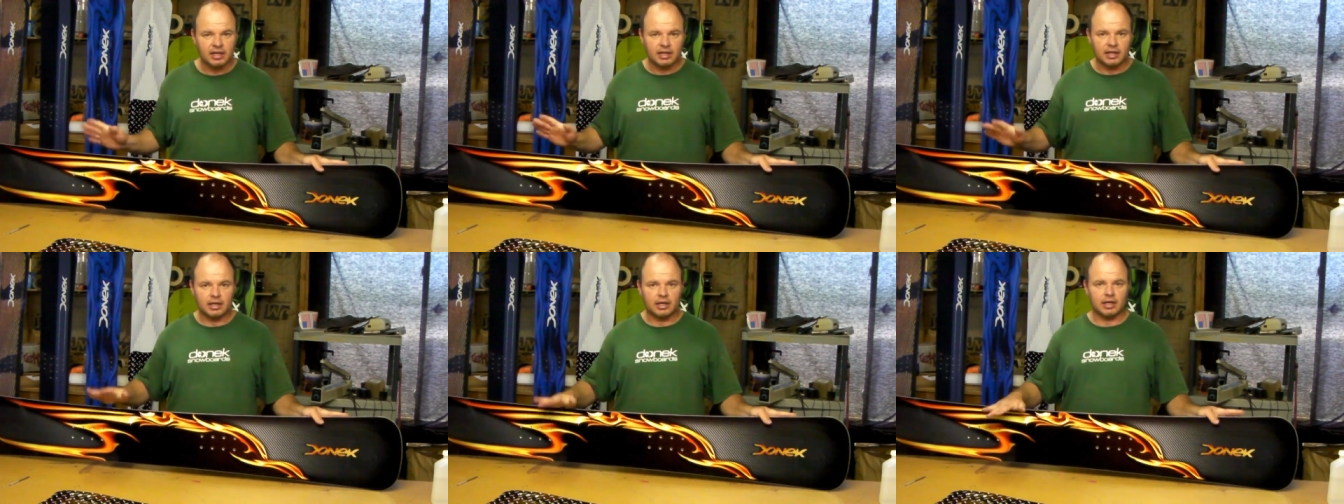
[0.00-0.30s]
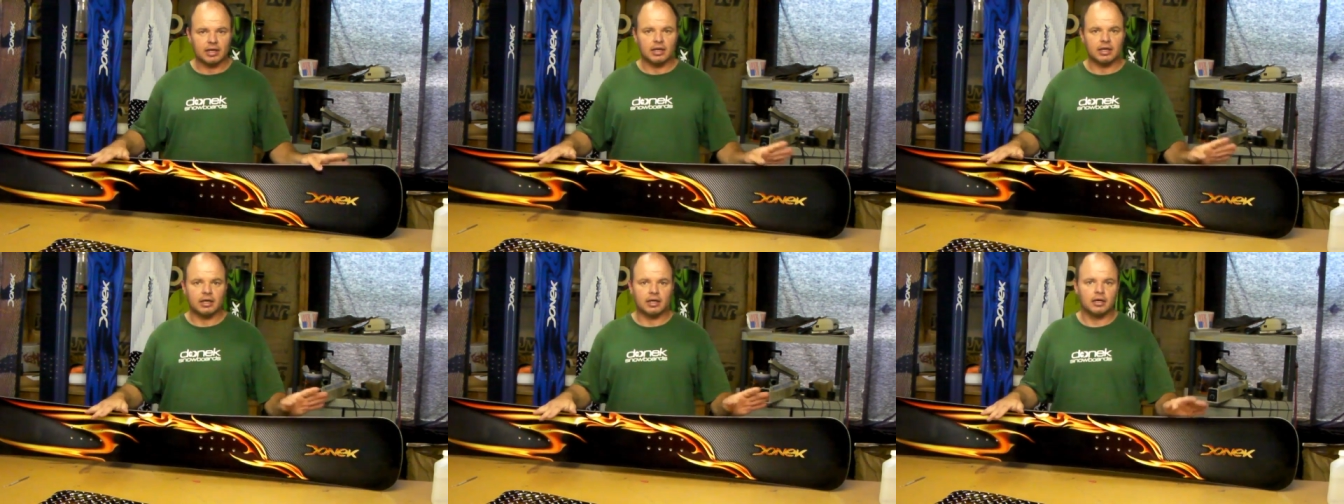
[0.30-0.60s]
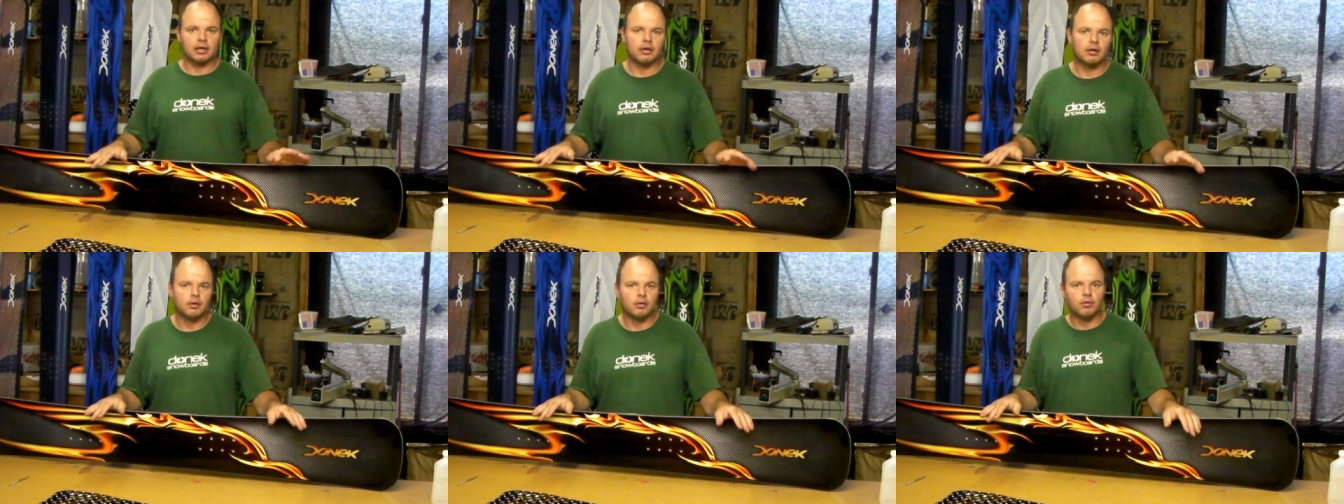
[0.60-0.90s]

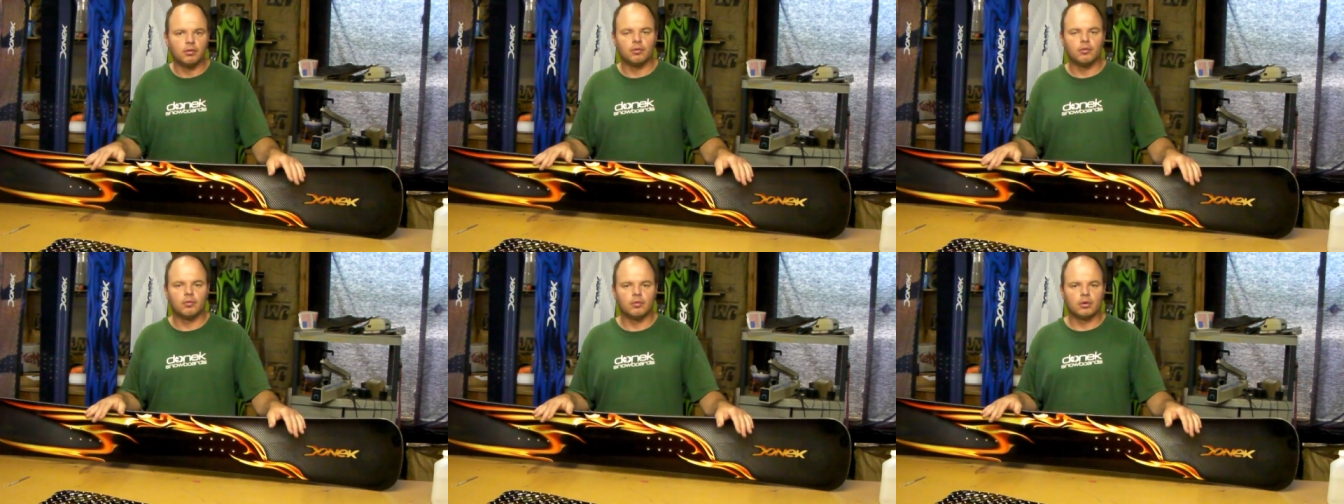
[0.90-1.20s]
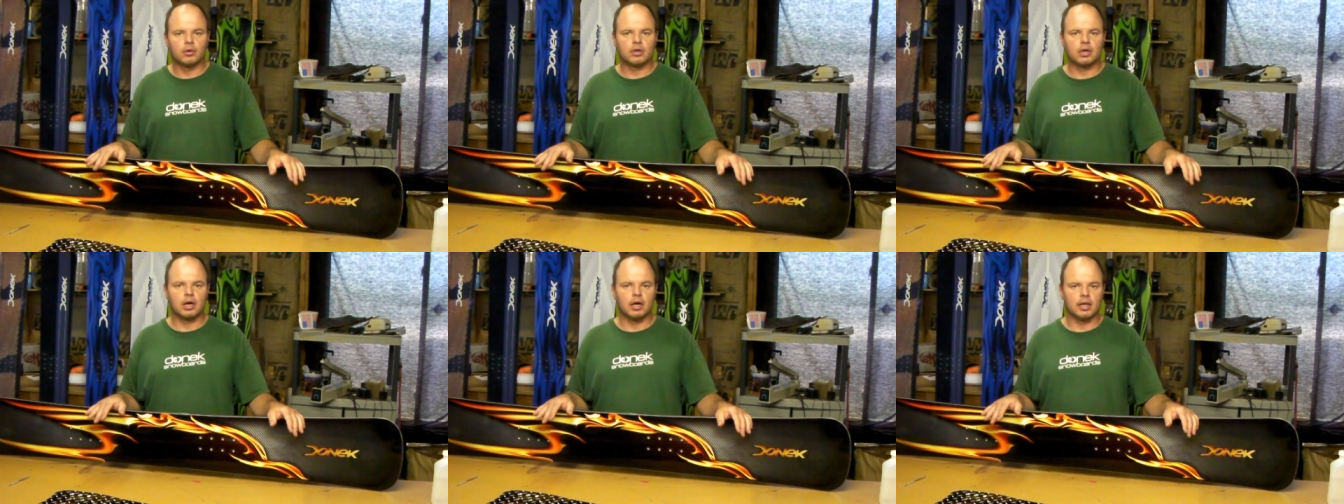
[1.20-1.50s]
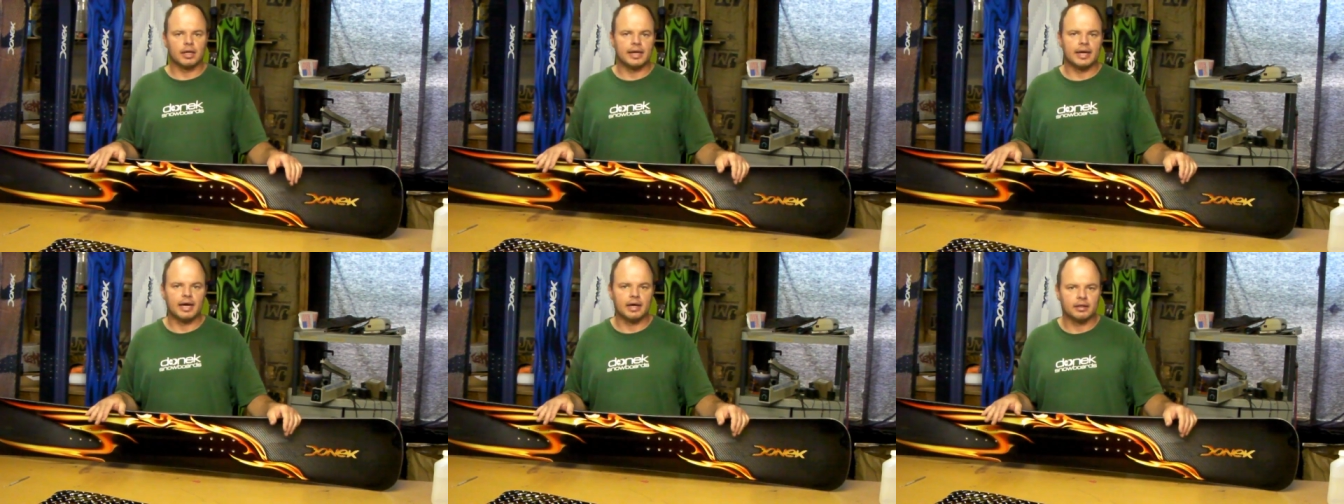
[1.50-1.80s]
we'll
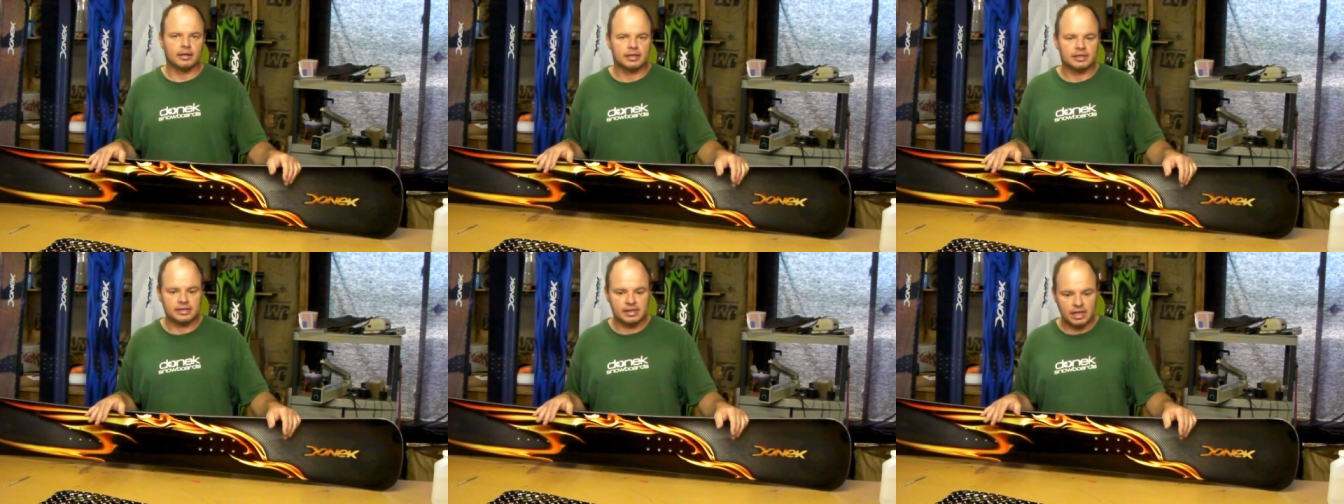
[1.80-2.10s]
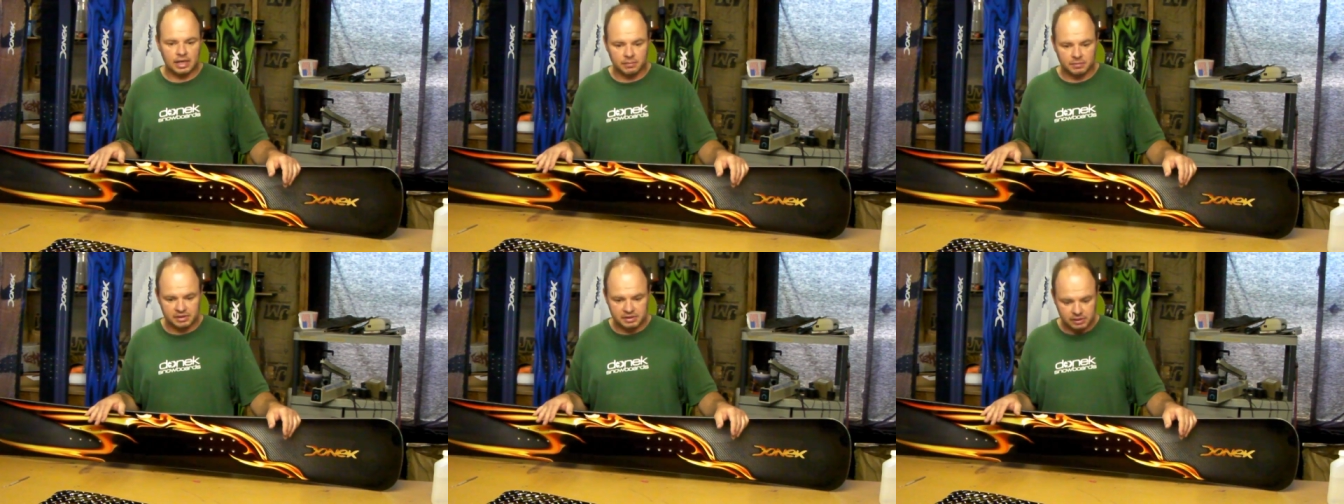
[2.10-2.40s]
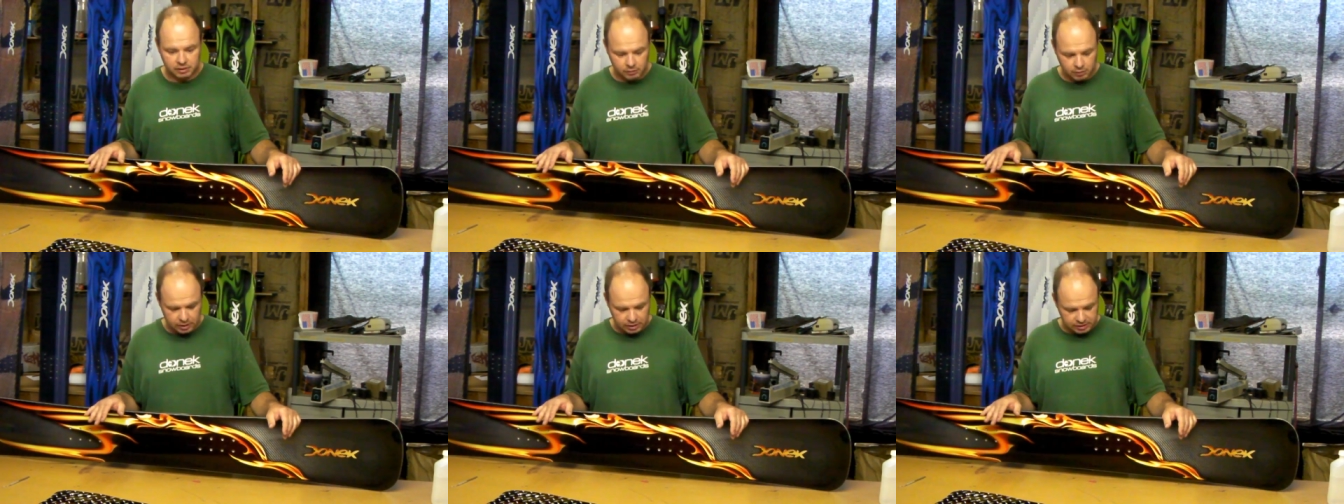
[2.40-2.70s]
call it out the same as
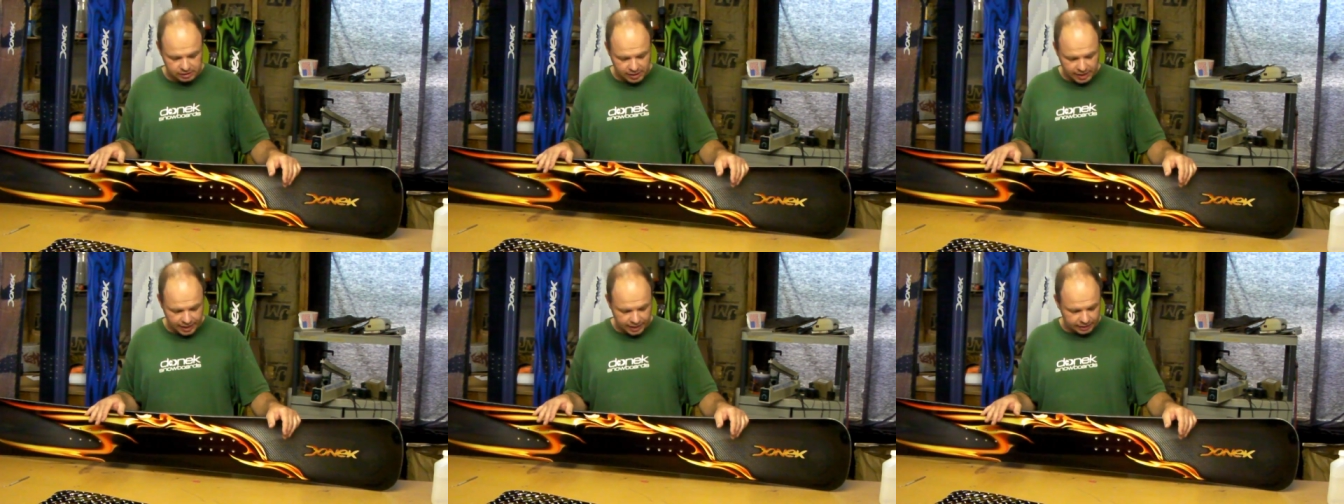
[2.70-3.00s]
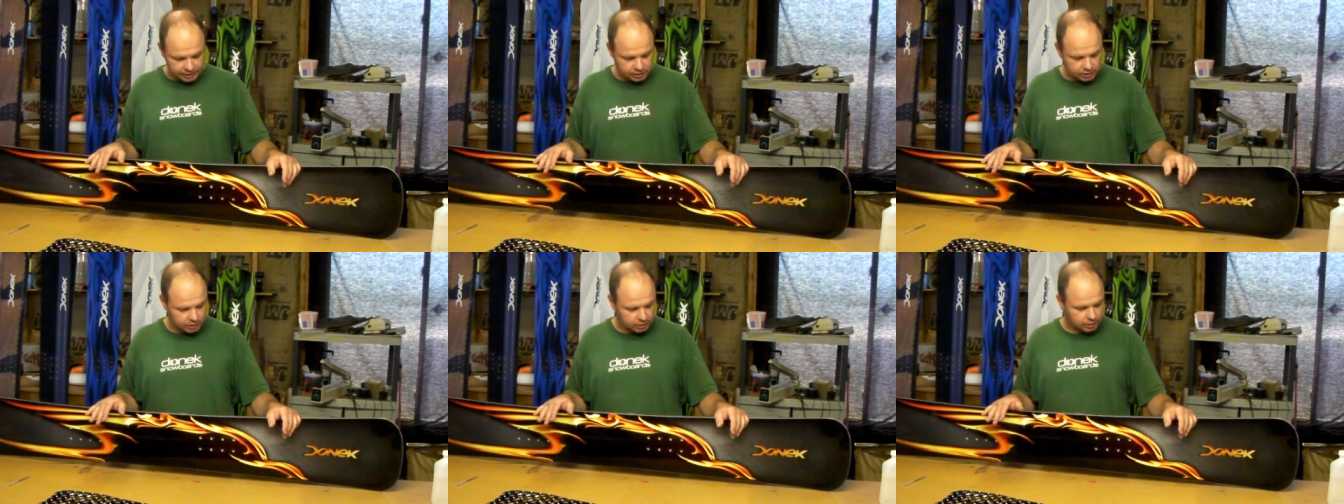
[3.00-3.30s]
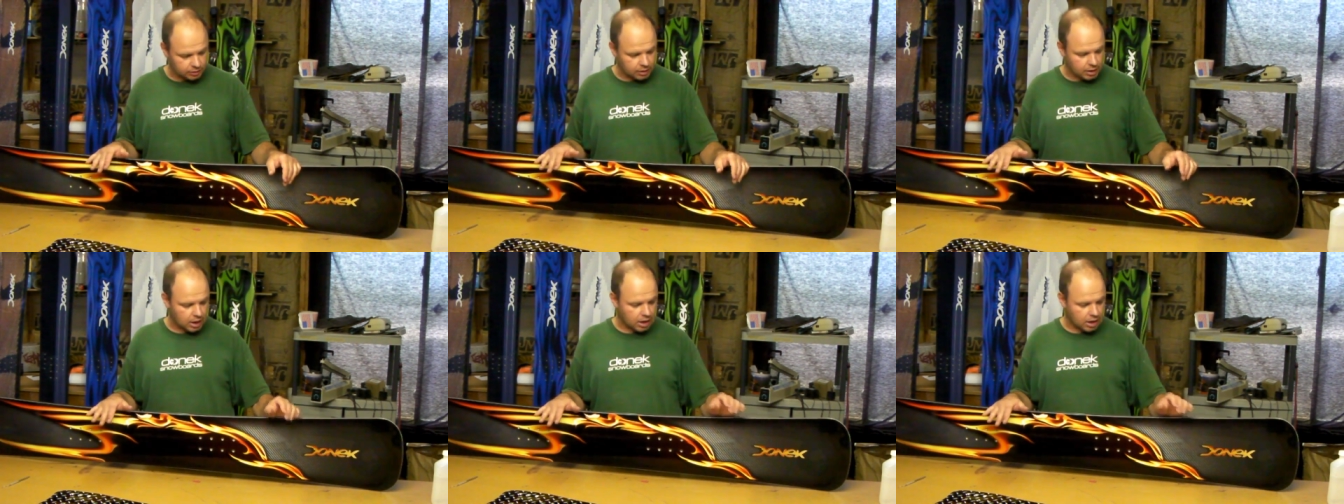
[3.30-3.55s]
it was last year,